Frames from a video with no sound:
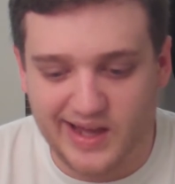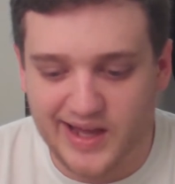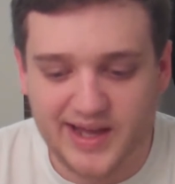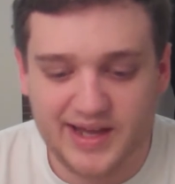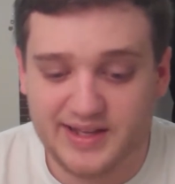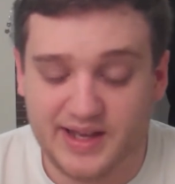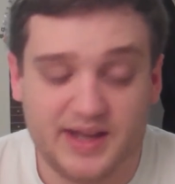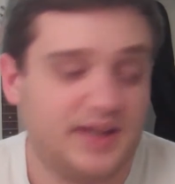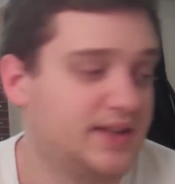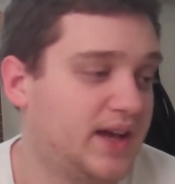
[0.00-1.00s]
I,
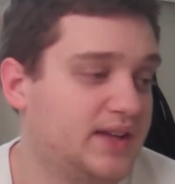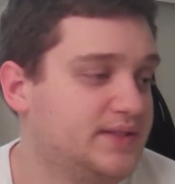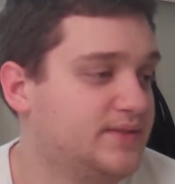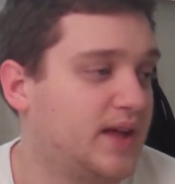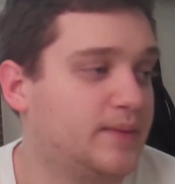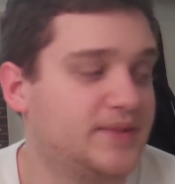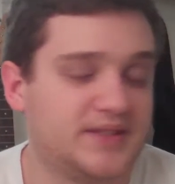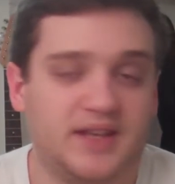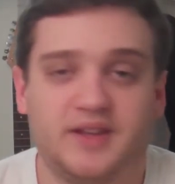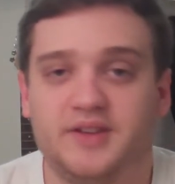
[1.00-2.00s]
I, I, I'm
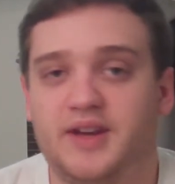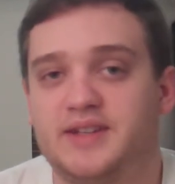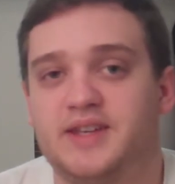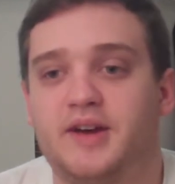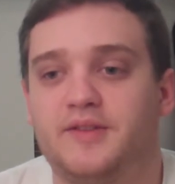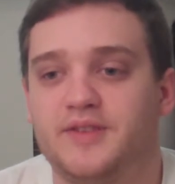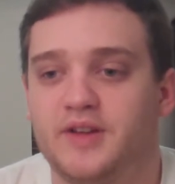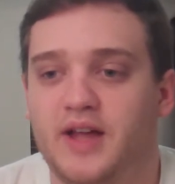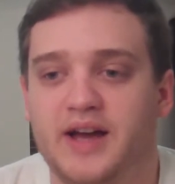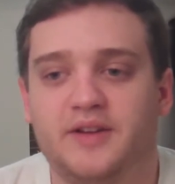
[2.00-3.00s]
just telling you guys how I
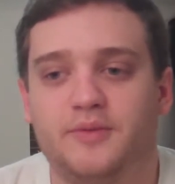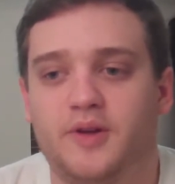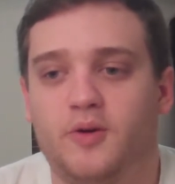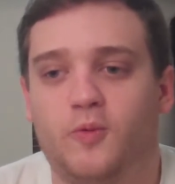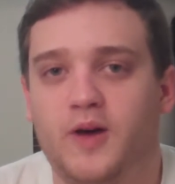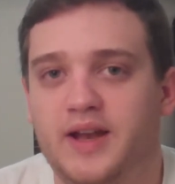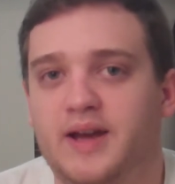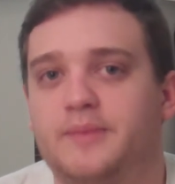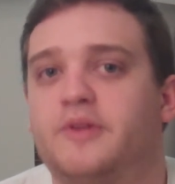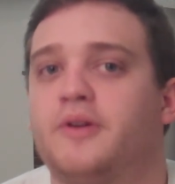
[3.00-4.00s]
feel. I don't know what
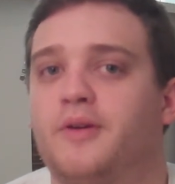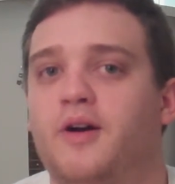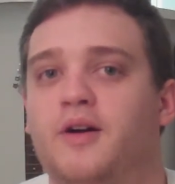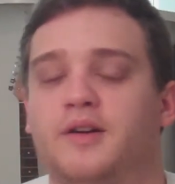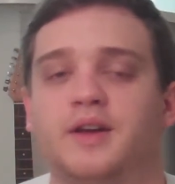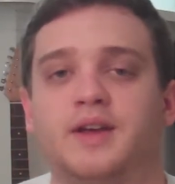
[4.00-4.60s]
I'm doing wrong,